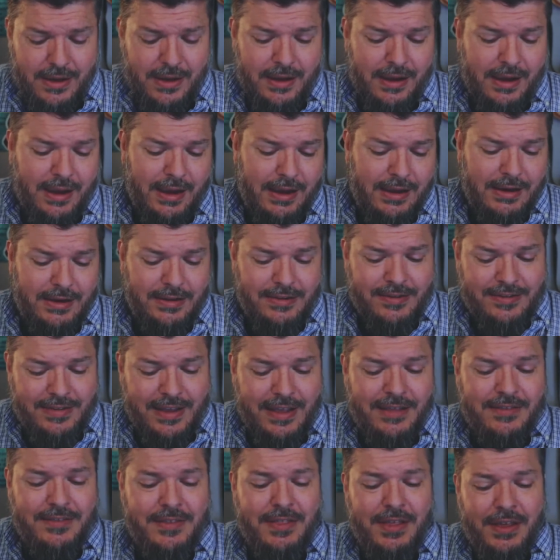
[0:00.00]
And it
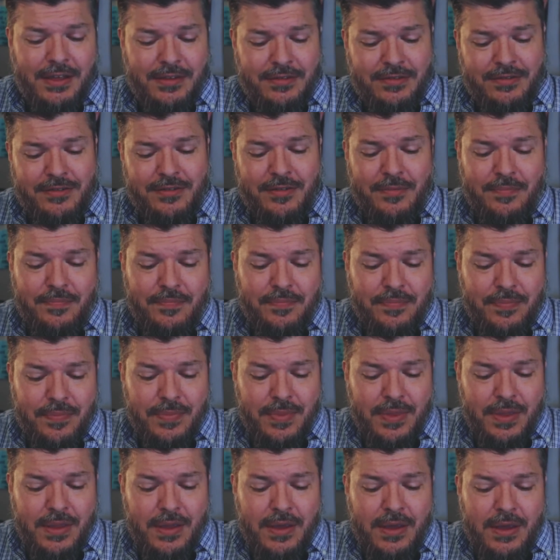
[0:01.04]
says this:
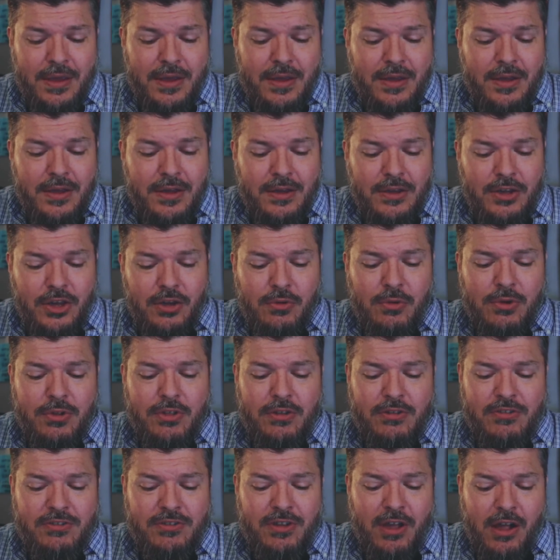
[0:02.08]
"You are
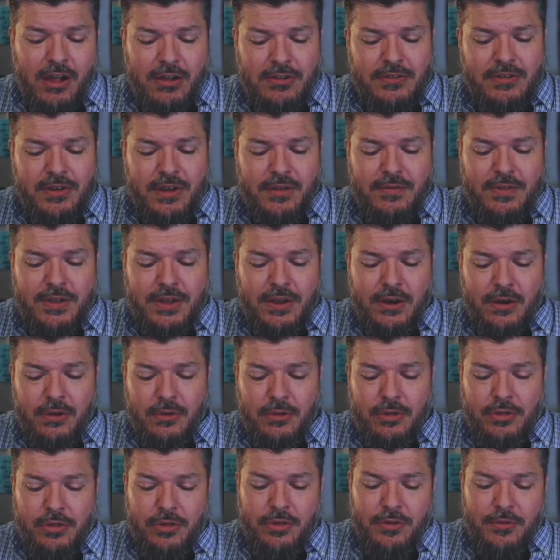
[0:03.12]
the salt of the
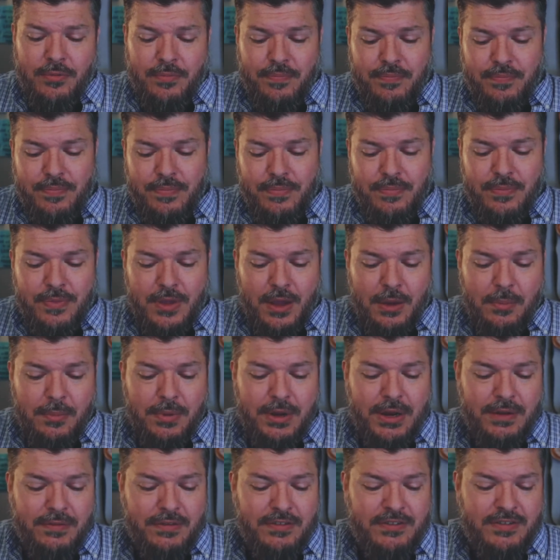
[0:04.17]
earth,
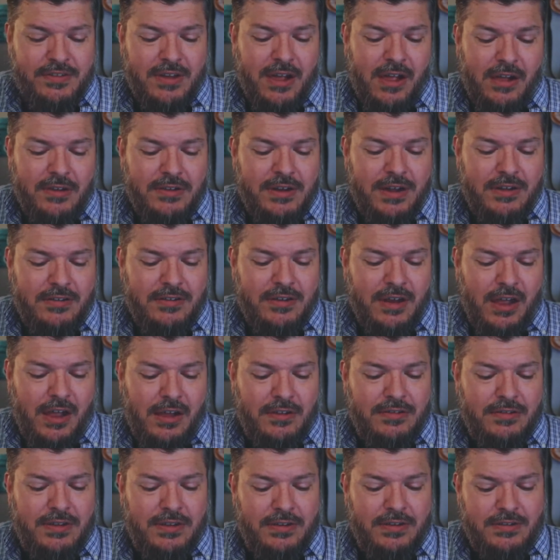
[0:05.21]
but if salt has
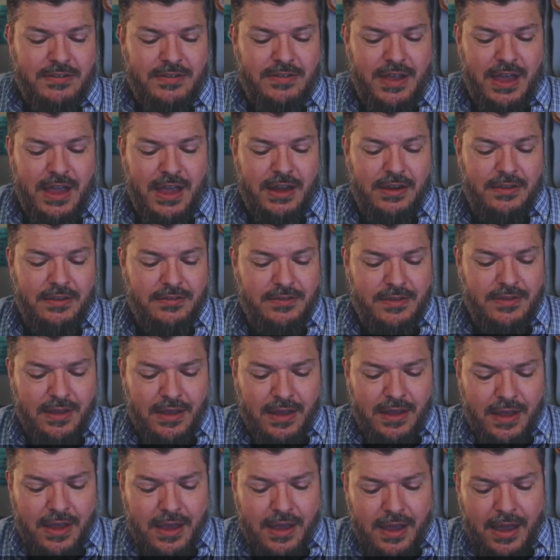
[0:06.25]
lost its taste,
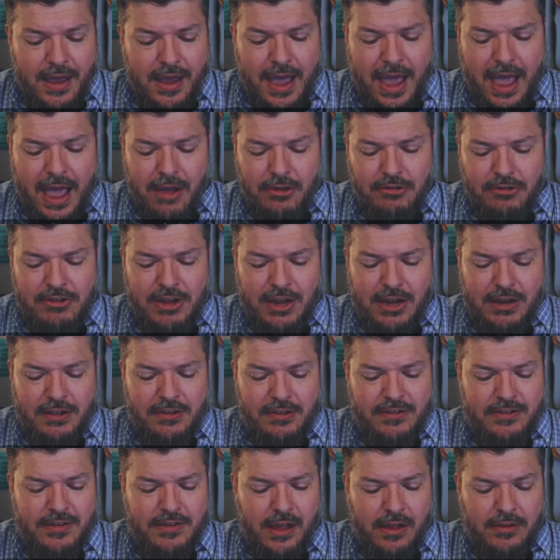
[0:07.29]
how shall
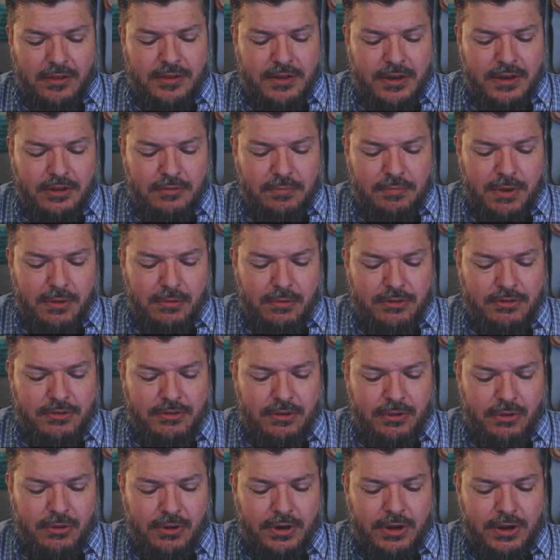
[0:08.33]
its saltiness be
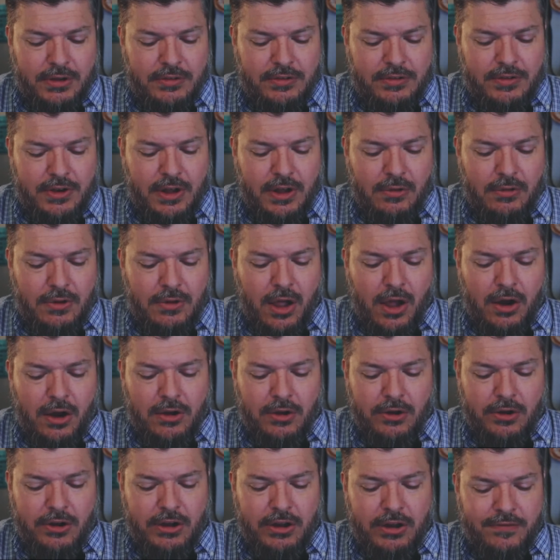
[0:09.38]
restored? It's no
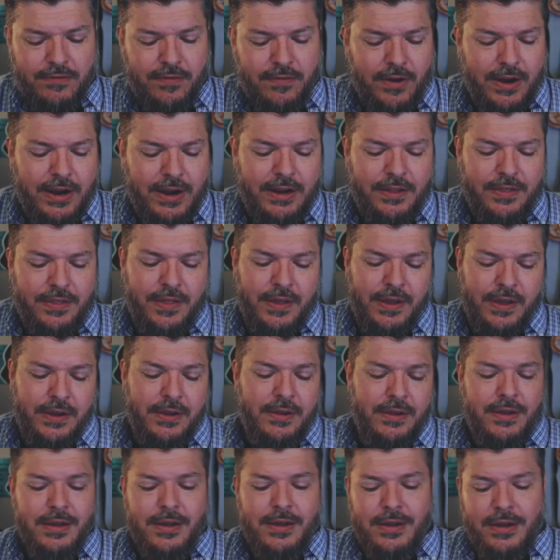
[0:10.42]
longer good for anything
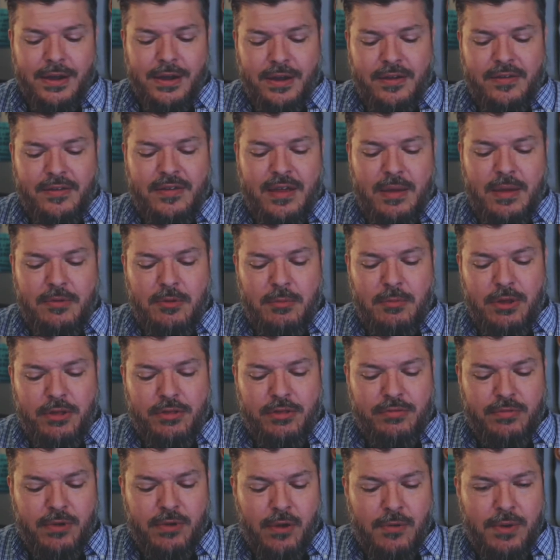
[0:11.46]
except to be
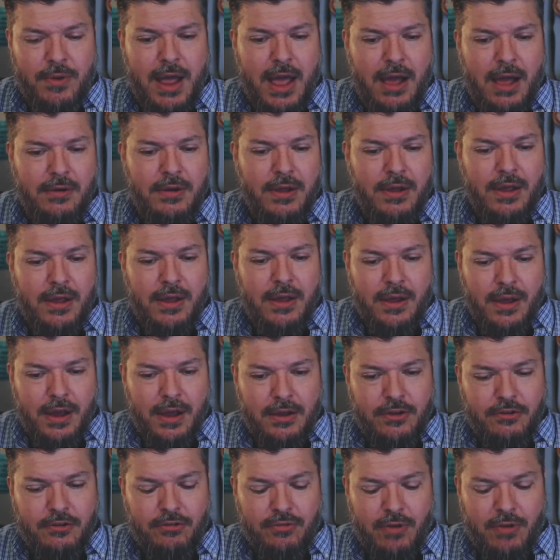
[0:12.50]
thrown out
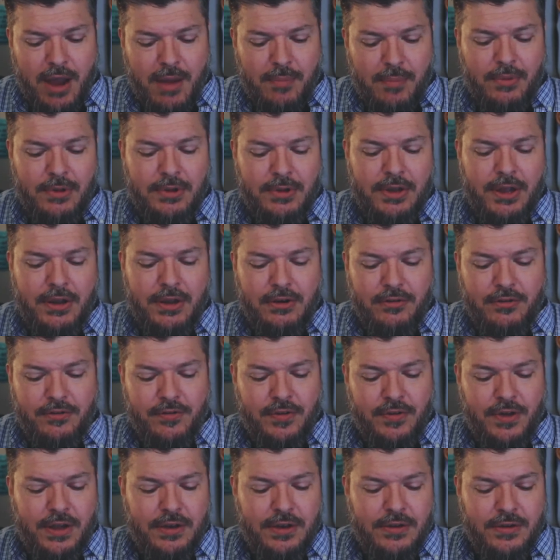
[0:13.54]
and trampled
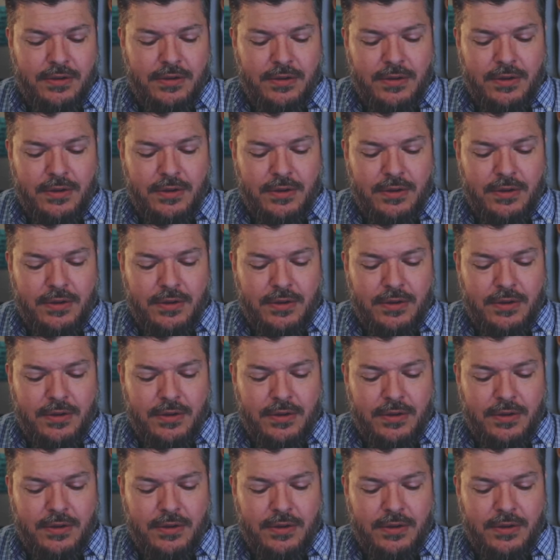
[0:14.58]
underfoot.